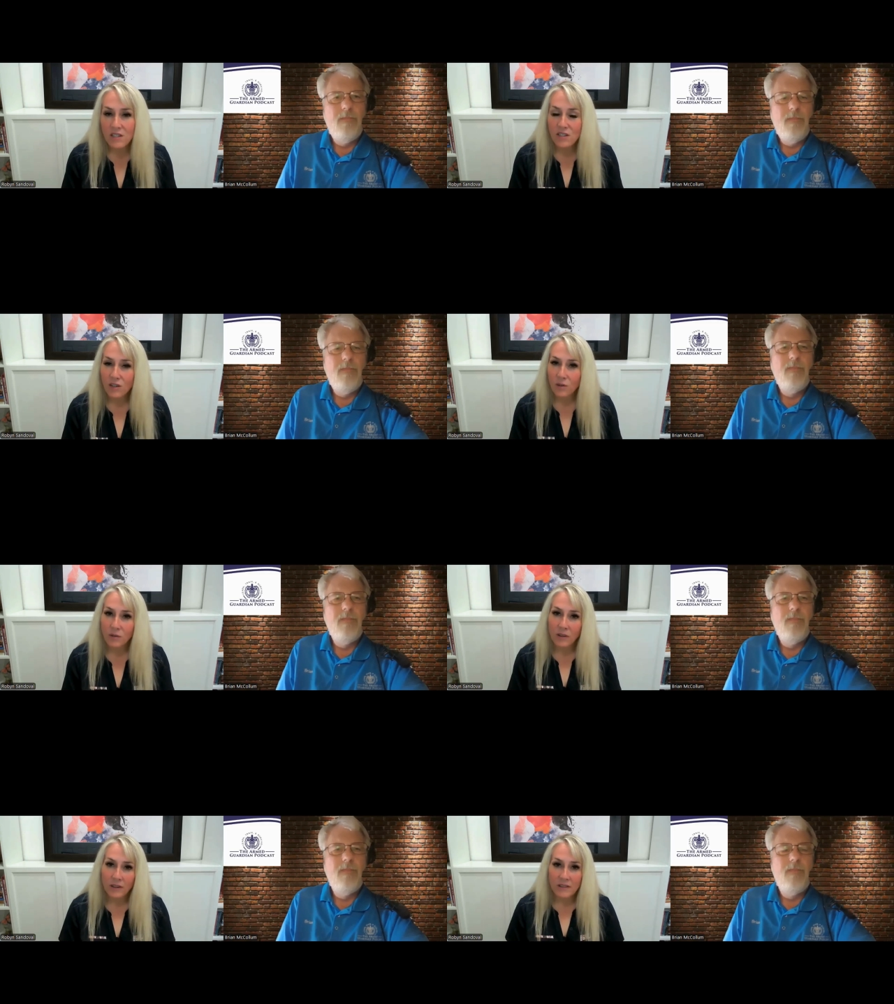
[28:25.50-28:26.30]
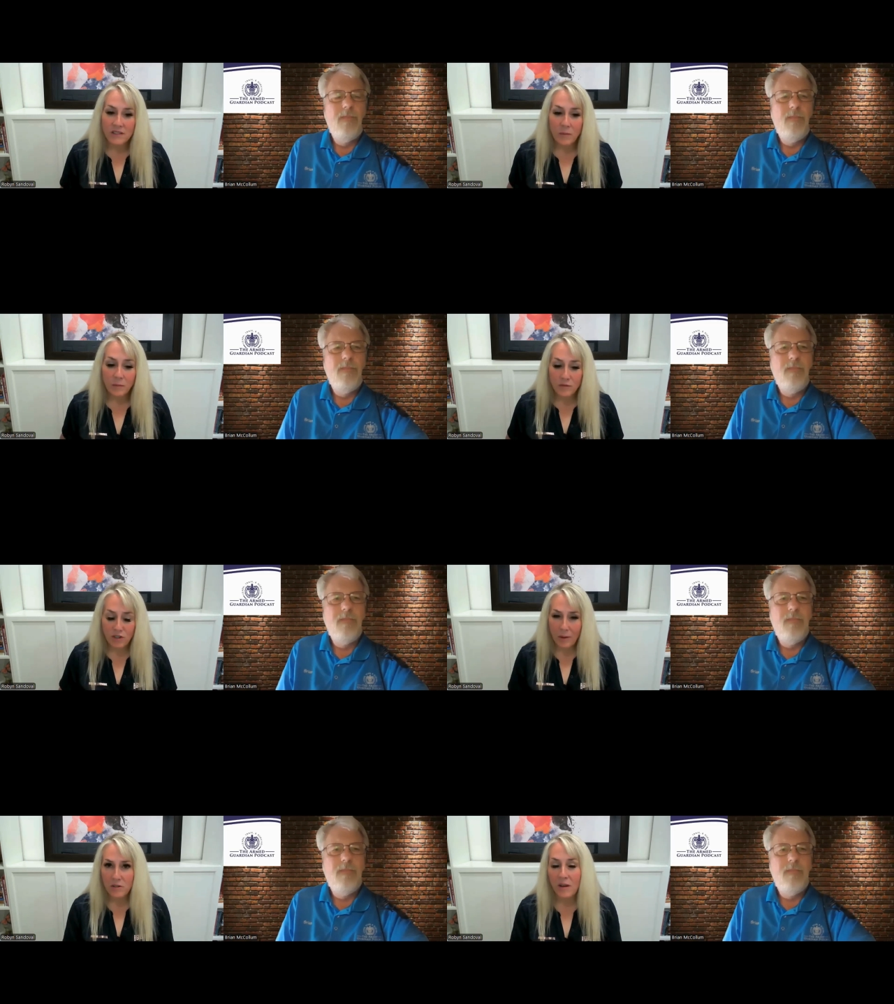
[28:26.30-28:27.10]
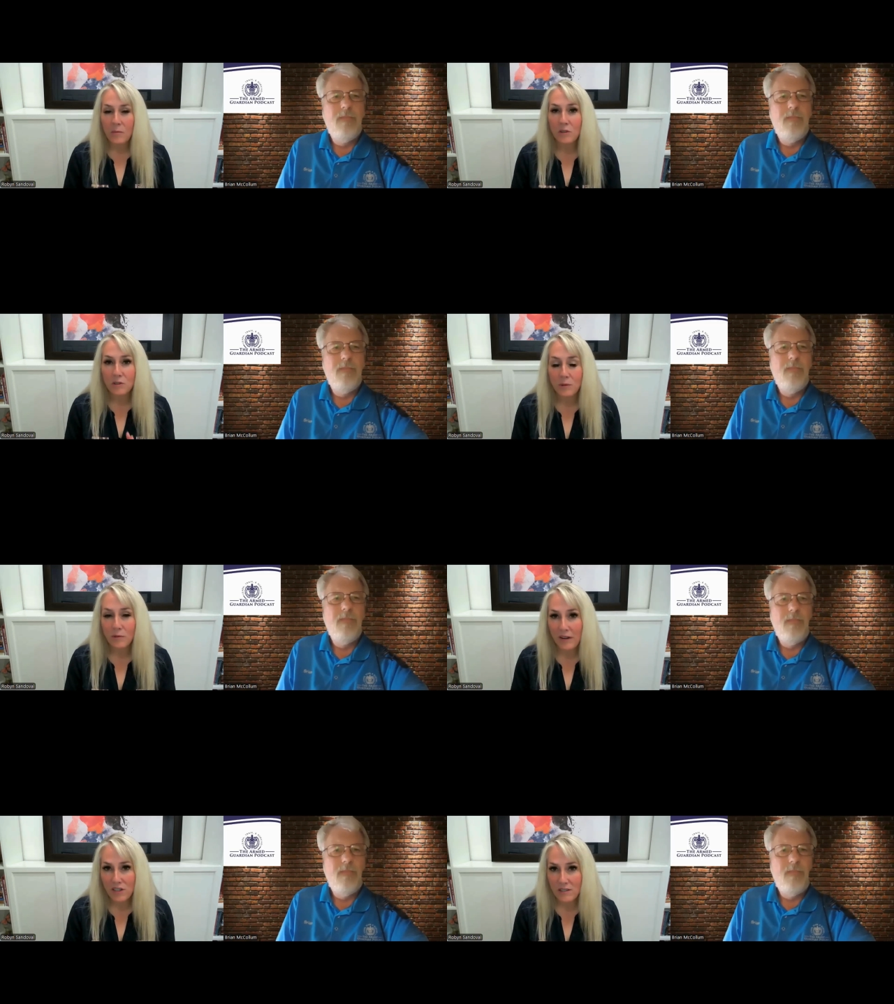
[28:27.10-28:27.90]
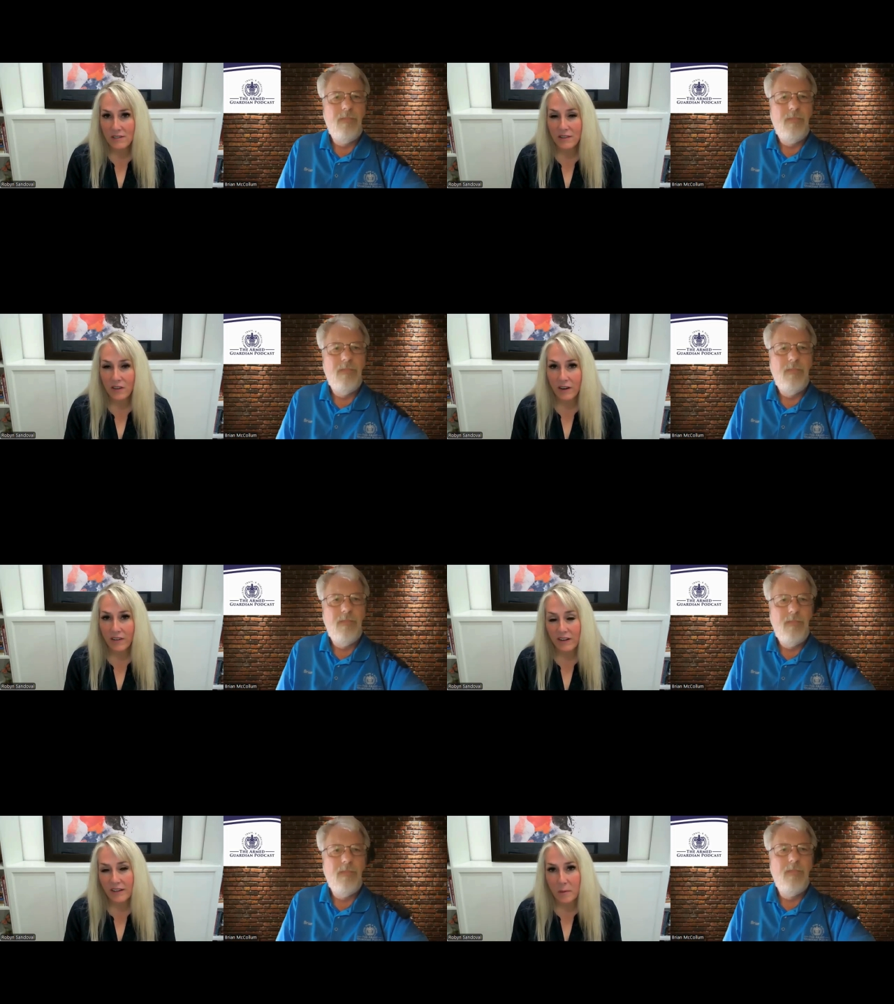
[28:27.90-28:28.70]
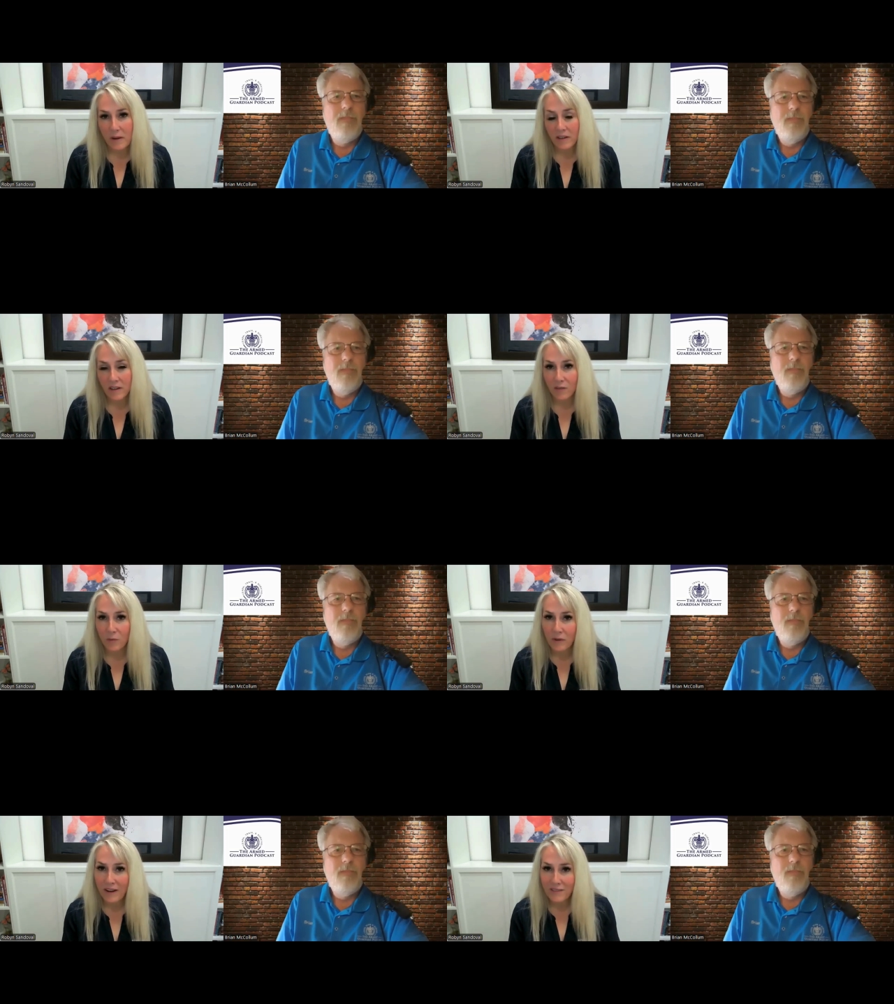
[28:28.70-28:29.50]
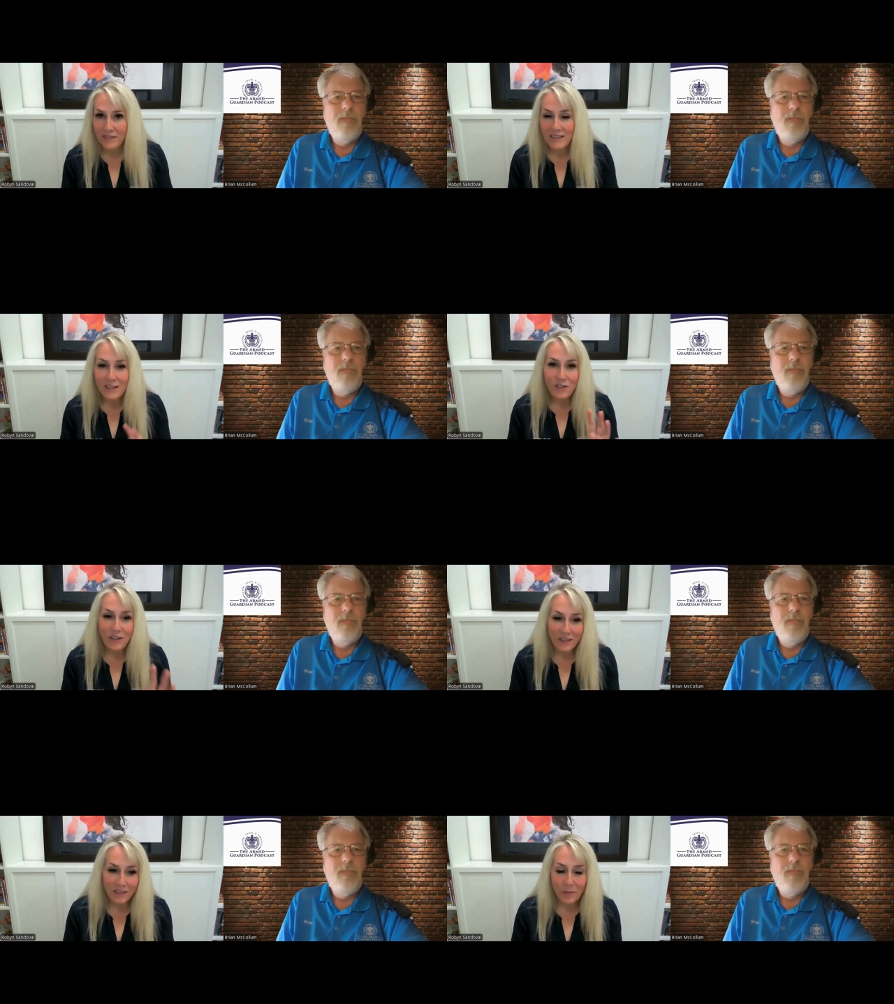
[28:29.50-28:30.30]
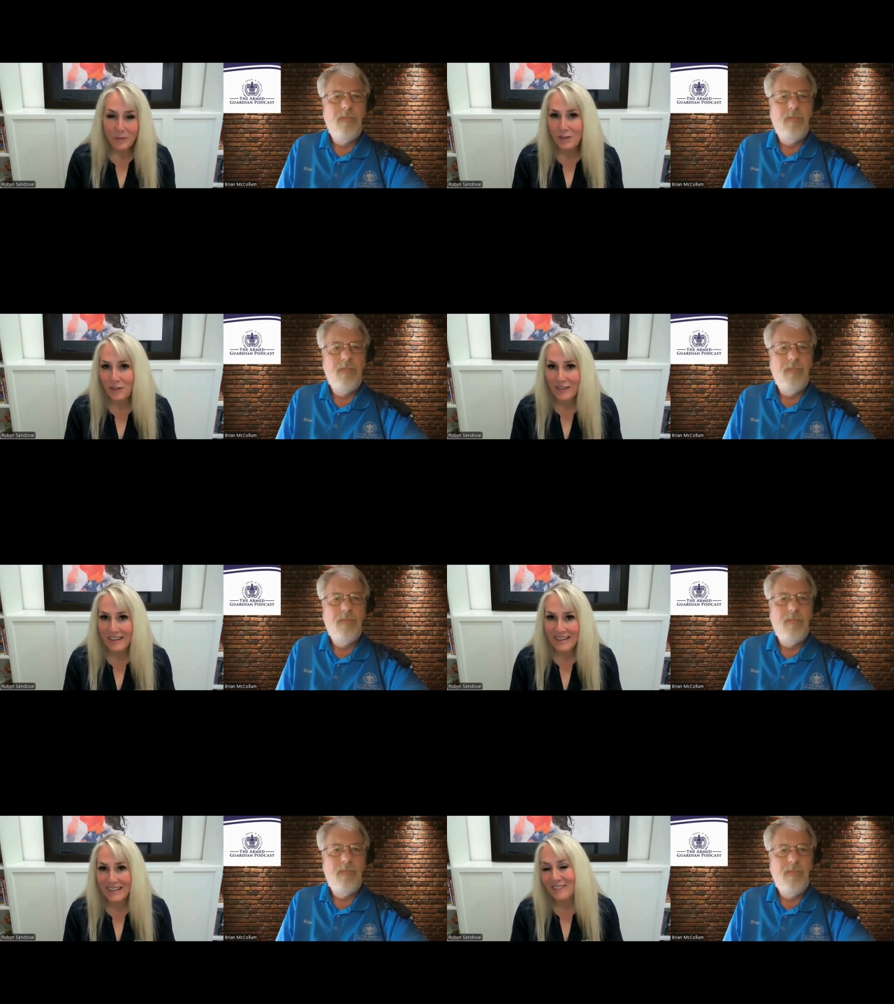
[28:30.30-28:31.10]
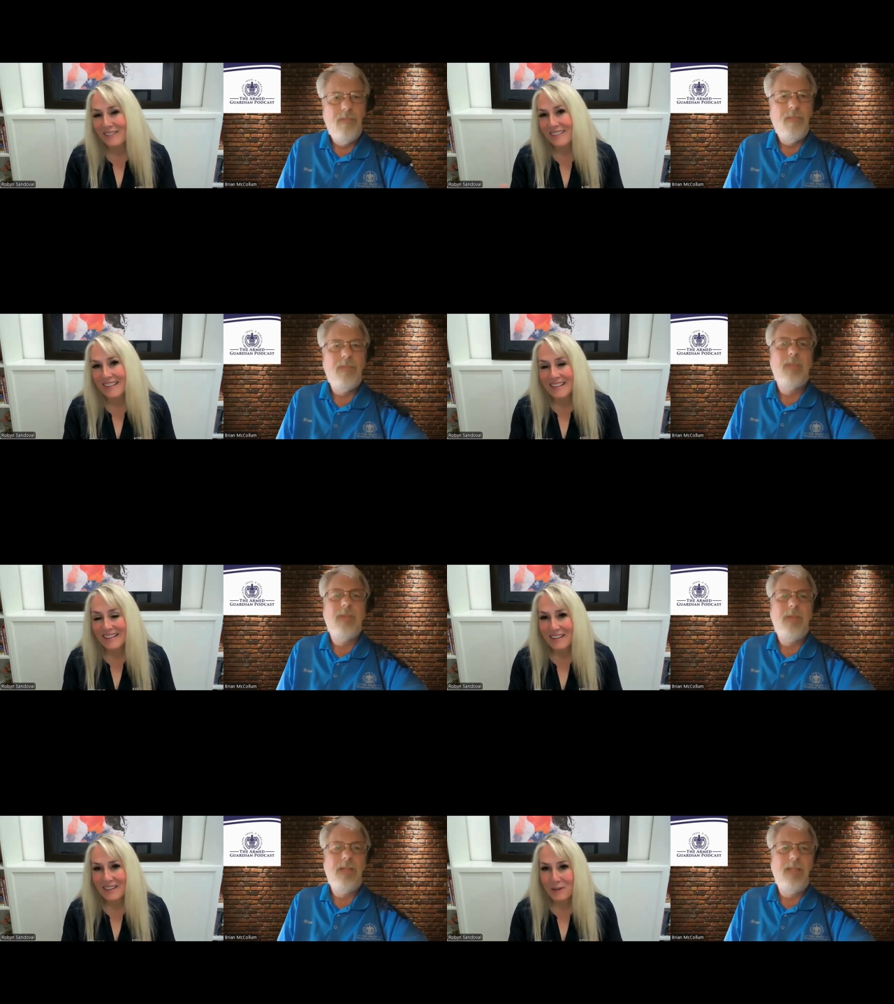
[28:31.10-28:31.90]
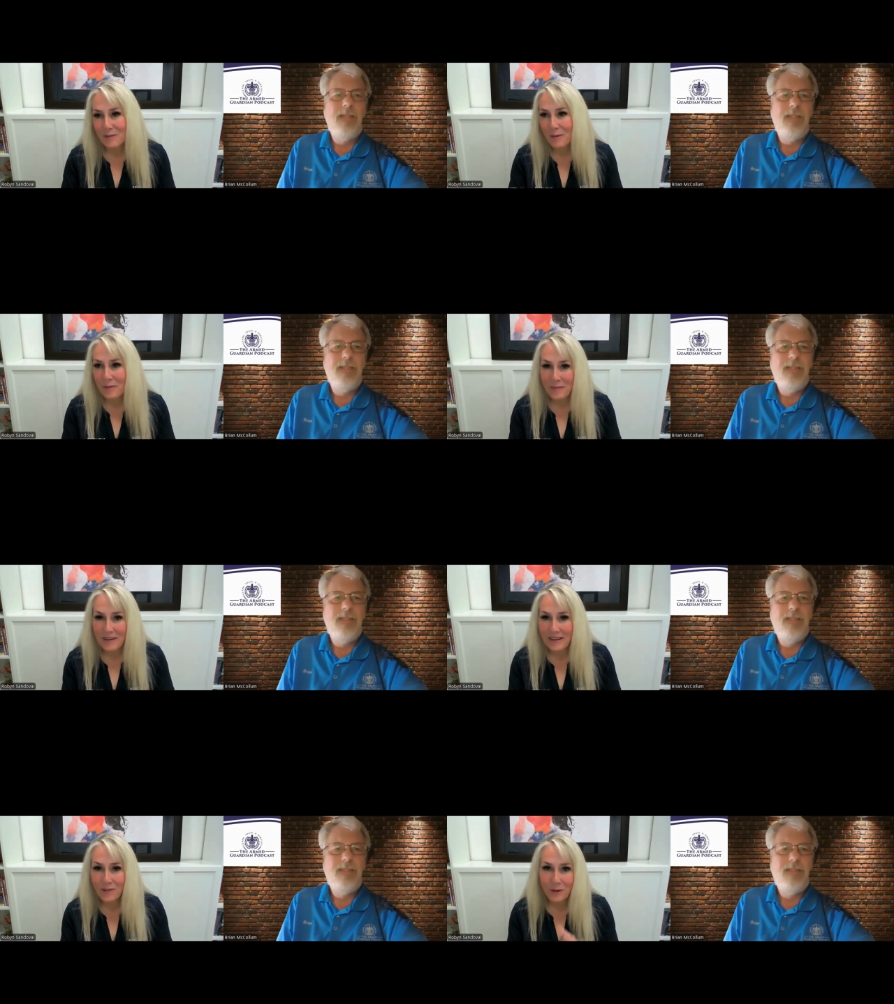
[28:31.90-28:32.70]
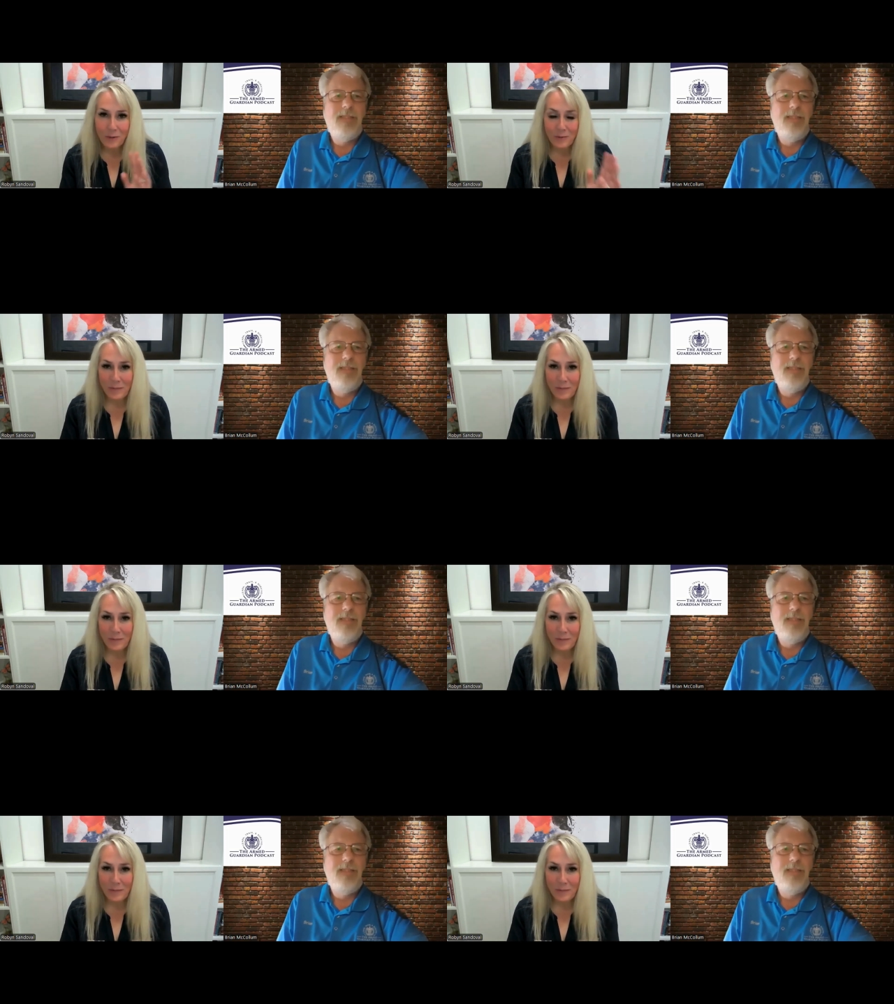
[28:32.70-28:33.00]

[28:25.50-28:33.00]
Speaker 1: So uh, some chapters have multiple ranges in their area, depending on if one has shotgun opportunity or you know one might be indoor, one